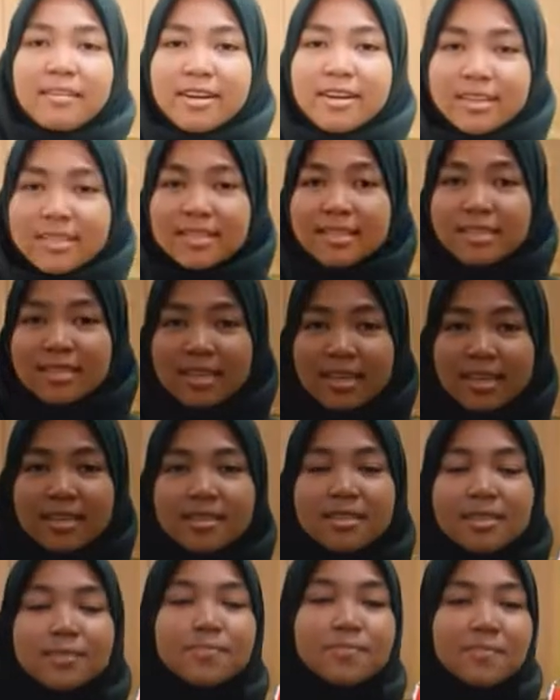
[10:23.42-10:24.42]
There are 6
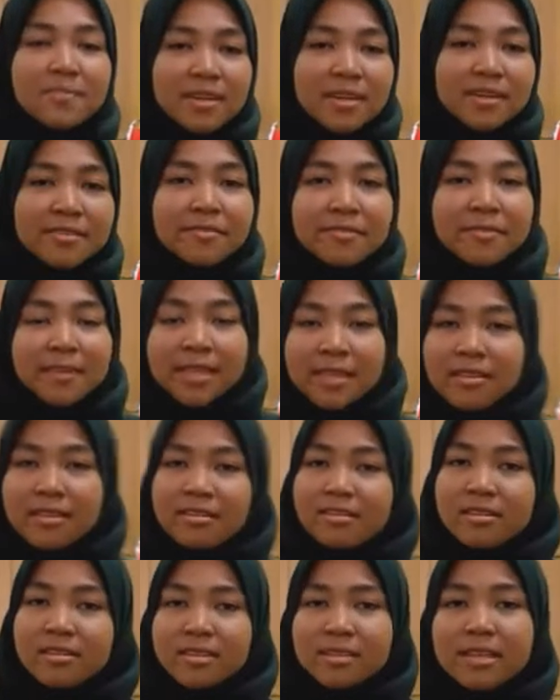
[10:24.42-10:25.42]
main
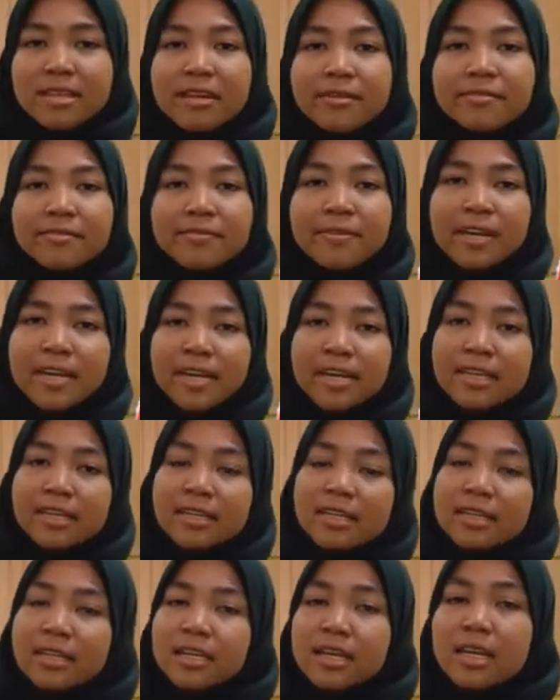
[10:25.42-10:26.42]
factors that
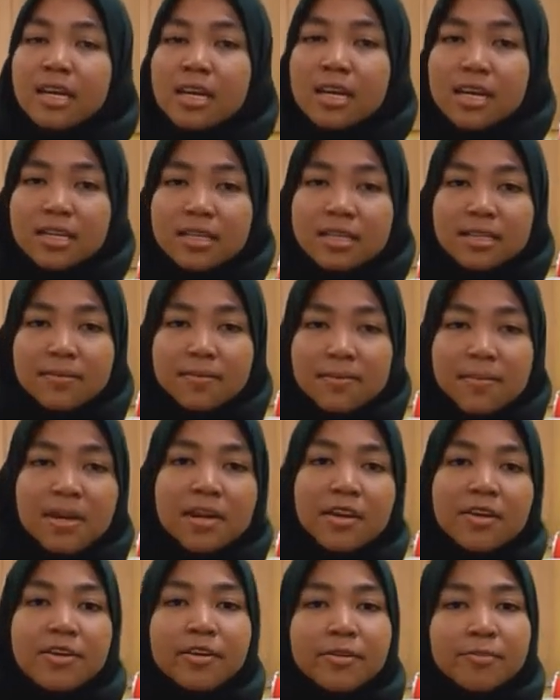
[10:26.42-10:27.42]
affect
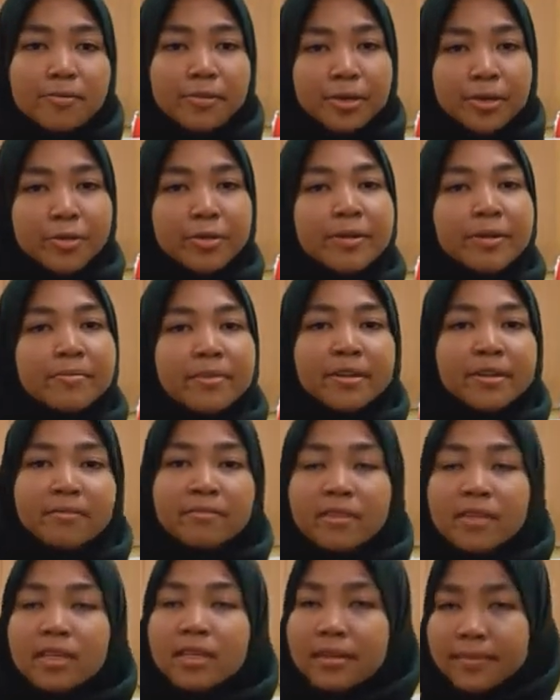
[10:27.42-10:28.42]
supply of Perodua.
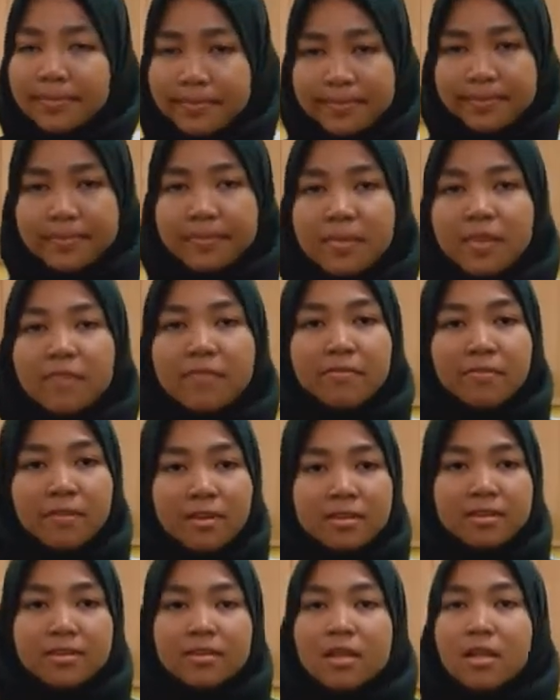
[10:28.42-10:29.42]

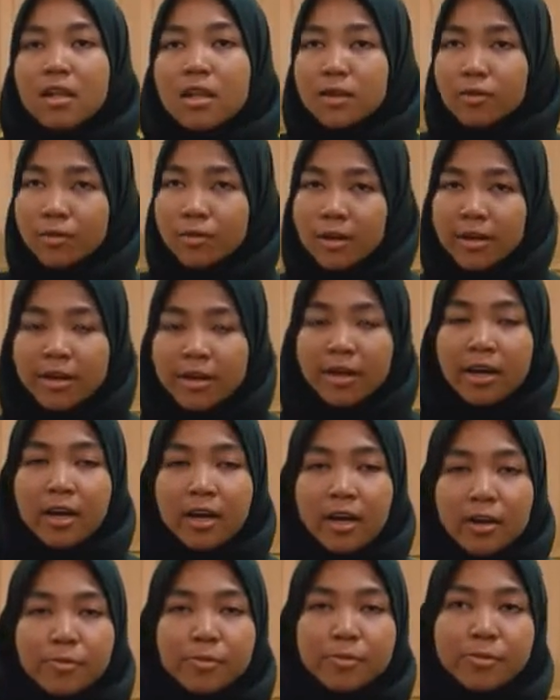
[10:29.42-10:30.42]
First, on
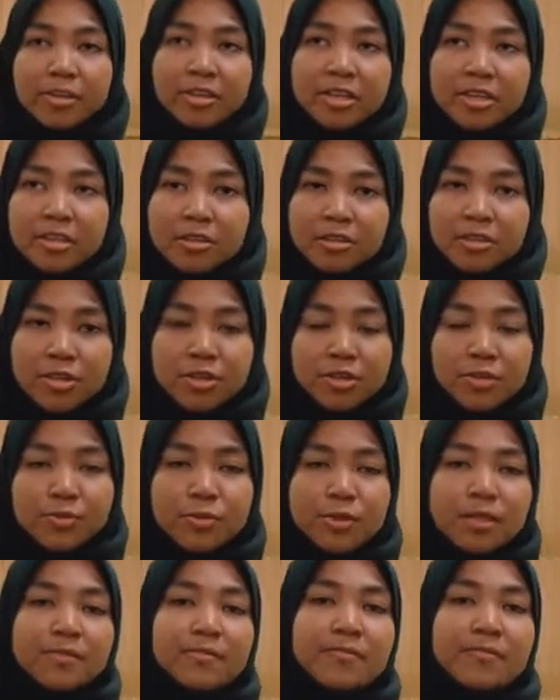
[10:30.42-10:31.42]
how production
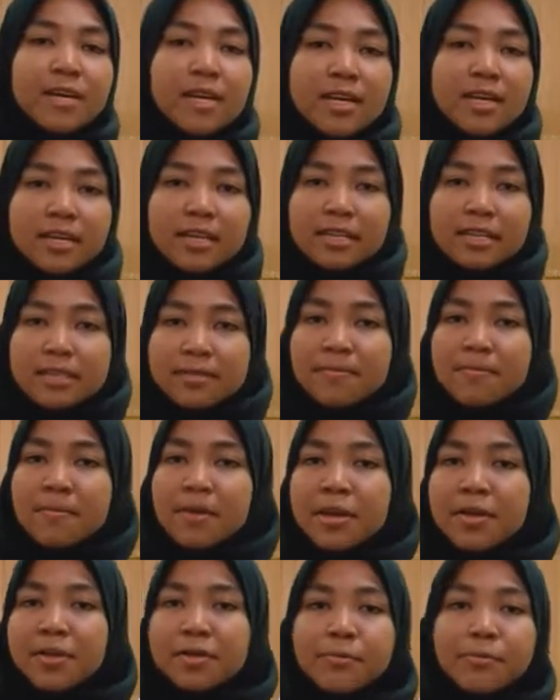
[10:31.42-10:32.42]
costs affect the
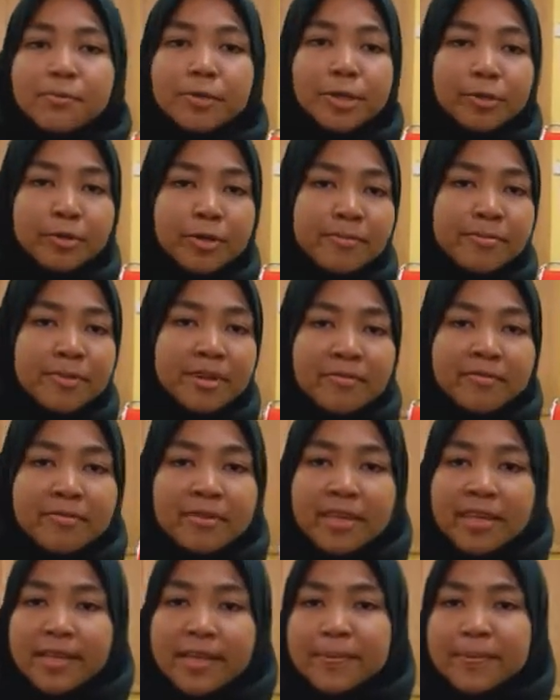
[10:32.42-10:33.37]
supply of Perodua.